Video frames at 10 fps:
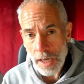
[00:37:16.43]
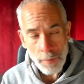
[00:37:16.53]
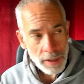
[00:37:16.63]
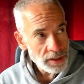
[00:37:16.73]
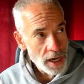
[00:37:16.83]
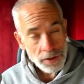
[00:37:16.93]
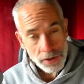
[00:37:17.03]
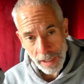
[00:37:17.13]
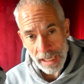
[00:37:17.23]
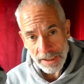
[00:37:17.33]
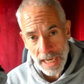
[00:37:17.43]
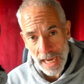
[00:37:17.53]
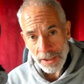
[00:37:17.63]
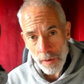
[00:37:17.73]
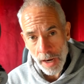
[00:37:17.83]
When you don't drink, it
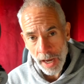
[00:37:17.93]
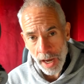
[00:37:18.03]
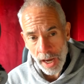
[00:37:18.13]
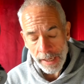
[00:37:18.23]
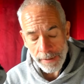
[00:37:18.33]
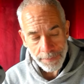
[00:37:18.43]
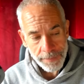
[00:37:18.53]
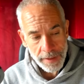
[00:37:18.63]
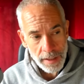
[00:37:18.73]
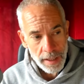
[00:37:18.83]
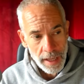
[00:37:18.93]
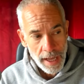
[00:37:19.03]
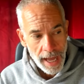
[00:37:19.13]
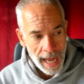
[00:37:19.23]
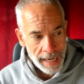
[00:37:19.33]
stays quite high.
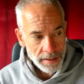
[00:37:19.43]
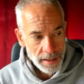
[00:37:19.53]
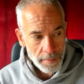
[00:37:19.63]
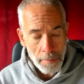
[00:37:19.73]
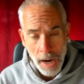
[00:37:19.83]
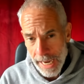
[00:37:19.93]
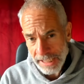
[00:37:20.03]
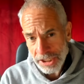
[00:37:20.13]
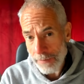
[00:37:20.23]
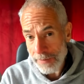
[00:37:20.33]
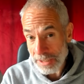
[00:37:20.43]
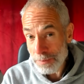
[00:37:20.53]
And my HRV is